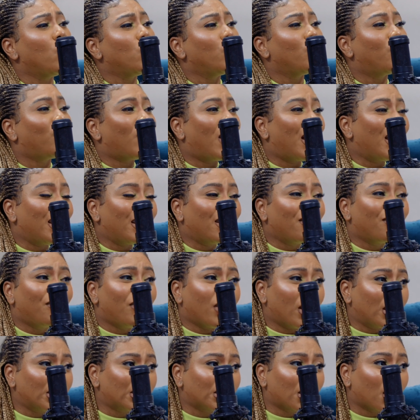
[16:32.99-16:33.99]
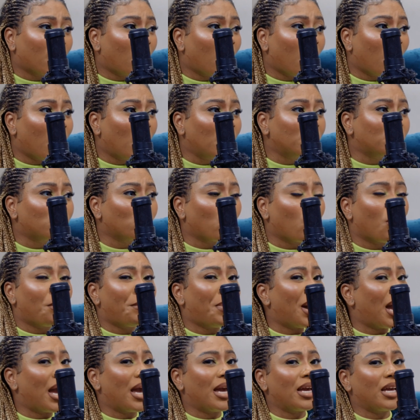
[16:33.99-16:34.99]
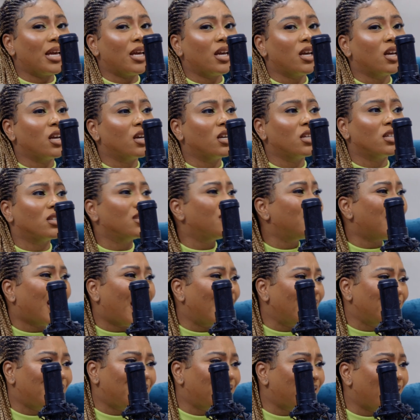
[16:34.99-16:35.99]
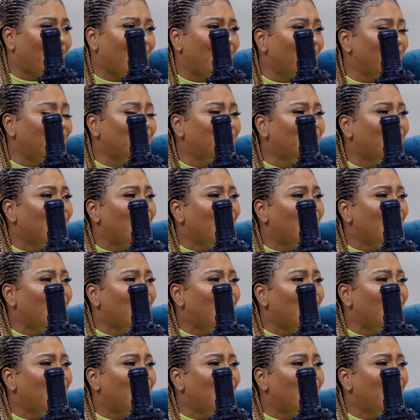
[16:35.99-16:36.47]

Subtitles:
flying first class or buying nice things.